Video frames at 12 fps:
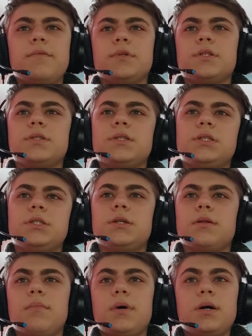What is
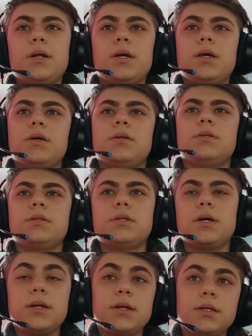digital money?
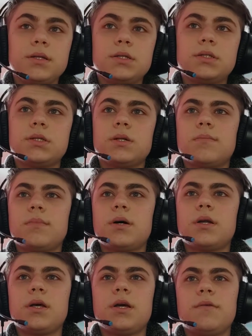Understanding digital
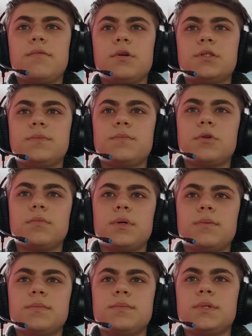money. What
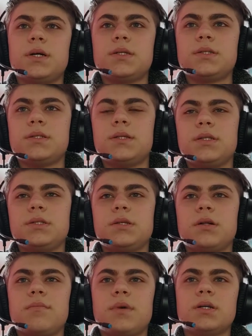problem does
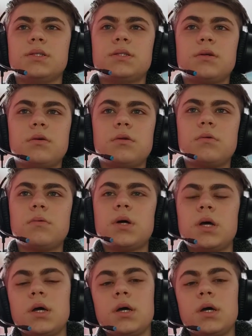digital money solve?